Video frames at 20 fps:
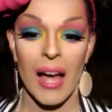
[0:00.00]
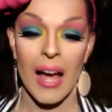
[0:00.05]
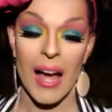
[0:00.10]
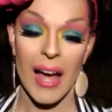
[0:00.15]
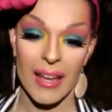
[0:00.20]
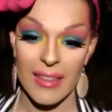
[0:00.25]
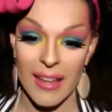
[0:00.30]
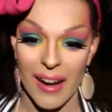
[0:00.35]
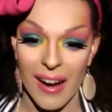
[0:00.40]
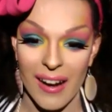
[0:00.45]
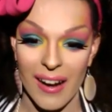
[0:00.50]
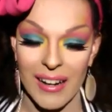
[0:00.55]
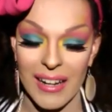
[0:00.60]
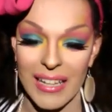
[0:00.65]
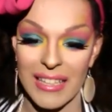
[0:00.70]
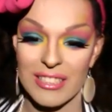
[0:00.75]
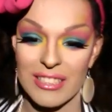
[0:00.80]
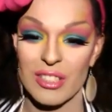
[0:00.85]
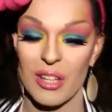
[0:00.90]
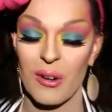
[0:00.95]
Hi there.
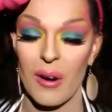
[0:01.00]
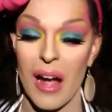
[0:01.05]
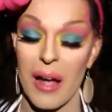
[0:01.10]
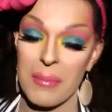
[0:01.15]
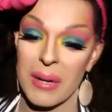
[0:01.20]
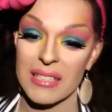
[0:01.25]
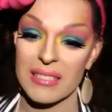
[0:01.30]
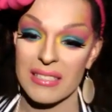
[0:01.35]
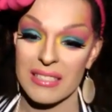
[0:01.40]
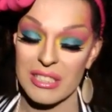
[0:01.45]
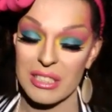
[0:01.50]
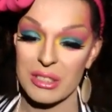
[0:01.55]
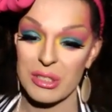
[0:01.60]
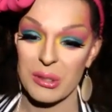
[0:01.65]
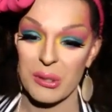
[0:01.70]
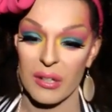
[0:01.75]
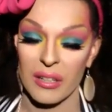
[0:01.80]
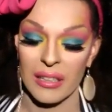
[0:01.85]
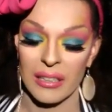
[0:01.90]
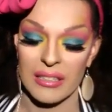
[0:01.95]
I'm Icesis
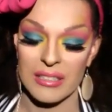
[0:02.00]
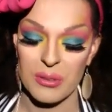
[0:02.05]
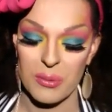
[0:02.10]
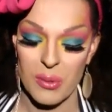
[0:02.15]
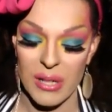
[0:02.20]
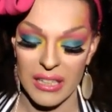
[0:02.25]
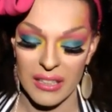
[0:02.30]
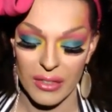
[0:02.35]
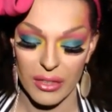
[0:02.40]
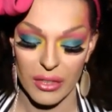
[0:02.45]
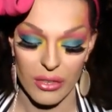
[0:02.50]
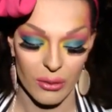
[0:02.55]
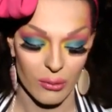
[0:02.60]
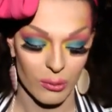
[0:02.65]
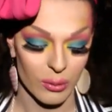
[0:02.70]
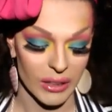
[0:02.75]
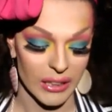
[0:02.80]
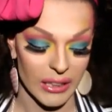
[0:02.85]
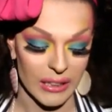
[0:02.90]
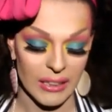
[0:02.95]
Couture. It's week
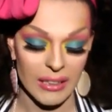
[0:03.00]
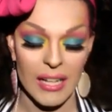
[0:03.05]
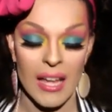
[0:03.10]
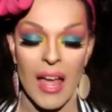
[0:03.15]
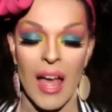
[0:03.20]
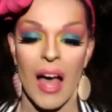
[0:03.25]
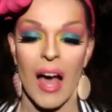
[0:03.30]
3.